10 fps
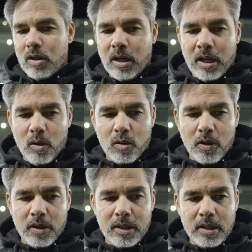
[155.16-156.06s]
I look
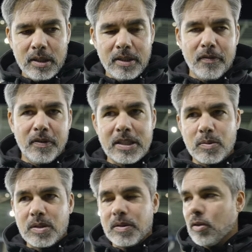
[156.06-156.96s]
on the
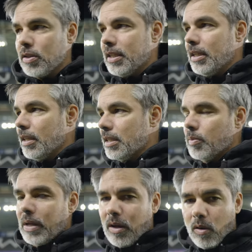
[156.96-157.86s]
defeats which we conceded,
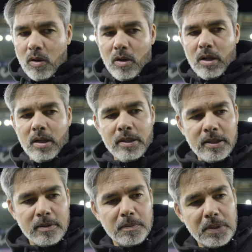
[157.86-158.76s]
this were
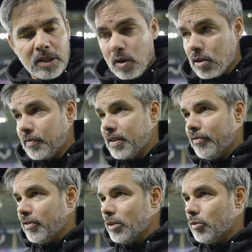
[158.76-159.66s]
all because of
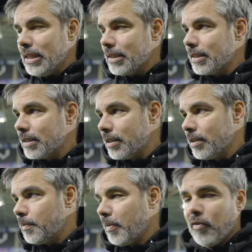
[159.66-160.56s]
different reasons.
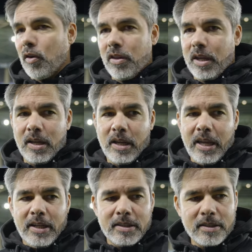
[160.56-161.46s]
Before the
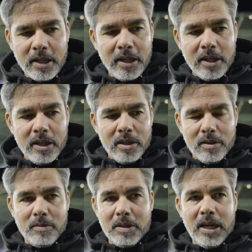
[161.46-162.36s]
hand,
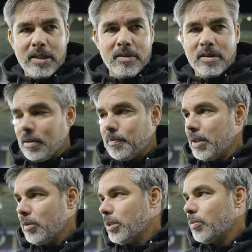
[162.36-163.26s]
we had a
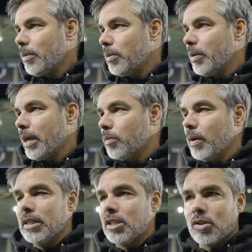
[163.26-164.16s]
period where we were
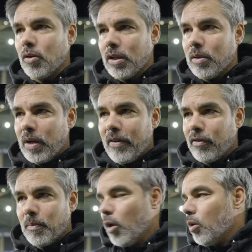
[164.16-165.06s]
quite strong away
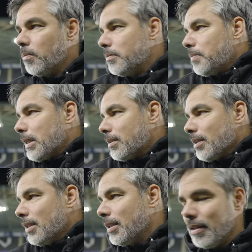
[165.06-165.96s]
from home, but
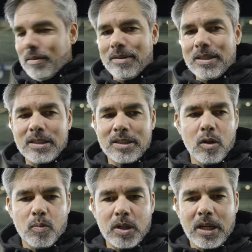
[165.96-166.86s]
this is
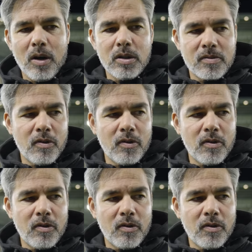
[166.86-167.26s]
not what counts.